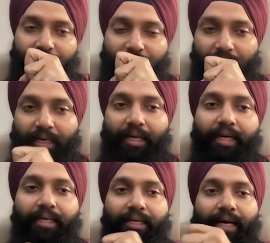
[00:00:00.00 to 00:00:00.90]

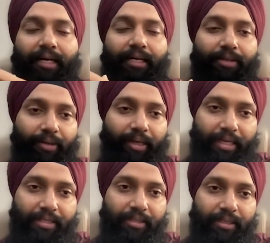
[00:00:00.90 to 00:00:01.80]
lead added to
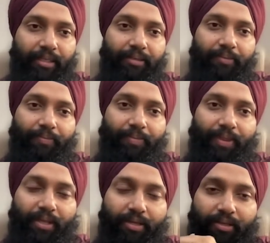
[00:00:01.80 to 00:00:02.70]
gasoline
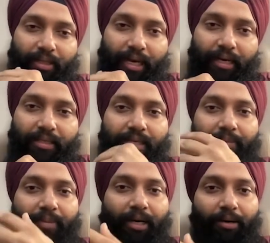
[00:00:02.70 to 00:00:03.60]
that is
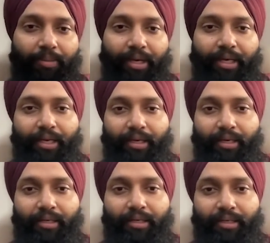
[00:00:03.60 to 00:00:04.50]
somehow making
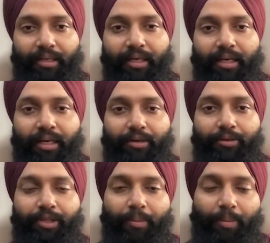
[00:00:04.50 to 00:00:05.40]
it to
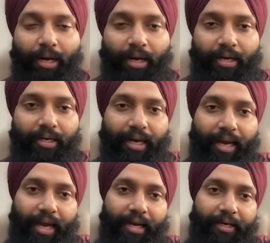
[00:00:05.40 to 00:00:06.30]
their blood,
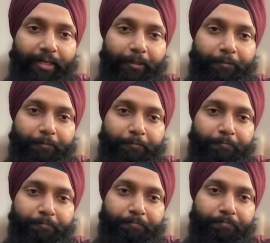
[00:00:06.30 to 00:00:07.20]
and
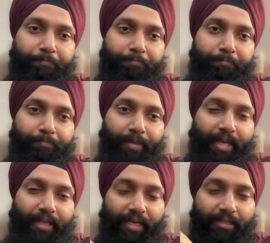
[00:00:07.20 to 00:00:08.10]

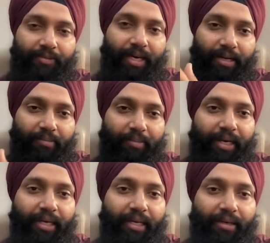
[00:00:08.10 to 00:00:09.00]
that's why
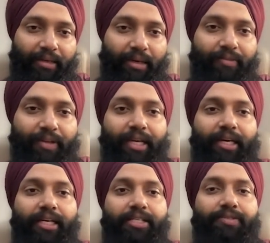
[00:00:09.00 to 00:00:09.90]
many live in
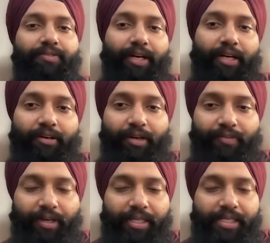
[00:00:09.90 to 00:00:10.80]
areas where regular
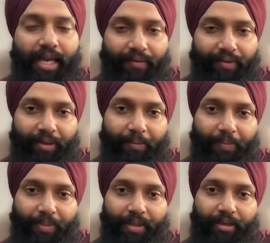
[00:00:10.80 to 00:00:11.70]
traffic is heavy.
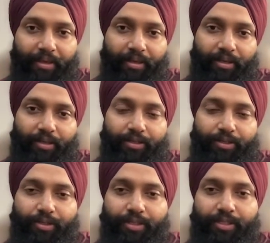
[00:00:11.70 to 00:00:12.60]
So
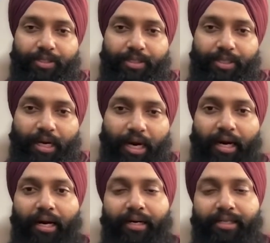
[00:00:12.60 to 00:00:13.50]
this is her
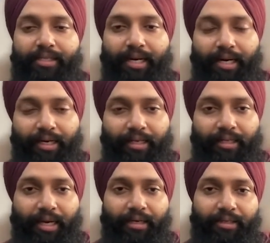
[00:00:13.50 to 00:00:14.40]
understanding that